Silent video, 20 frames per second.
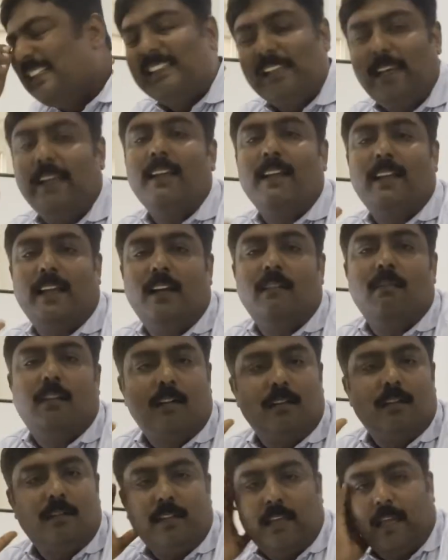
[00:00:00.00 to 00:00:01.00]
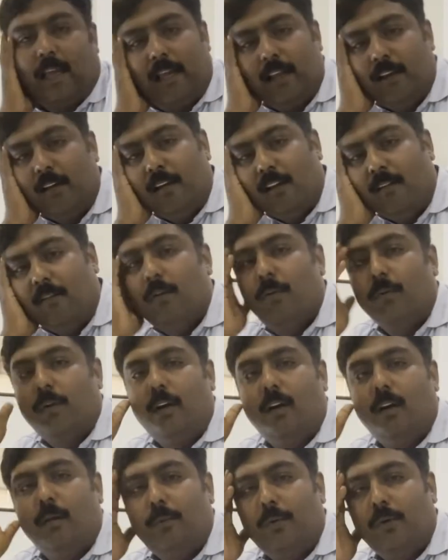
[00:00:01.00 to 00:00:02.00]
it's like a cakewalk. Say I never
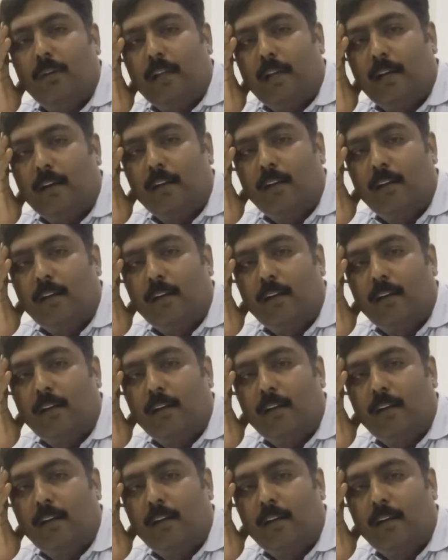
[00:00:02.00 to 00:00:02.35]
worried about that.